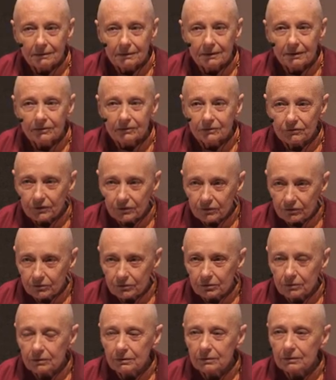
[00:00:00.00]
His first
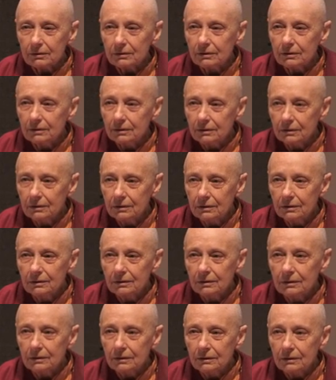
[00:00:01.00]
talk
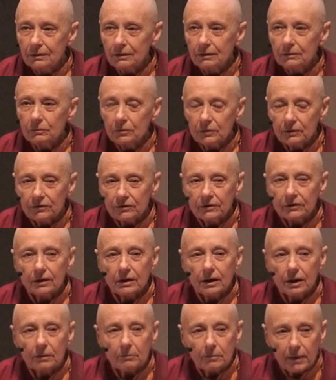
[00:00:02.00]
was
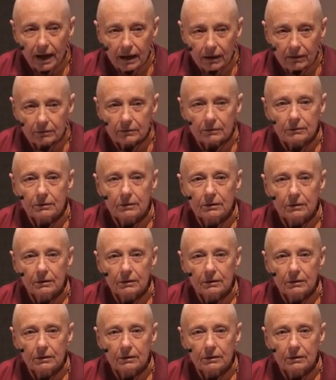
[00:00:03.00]
about,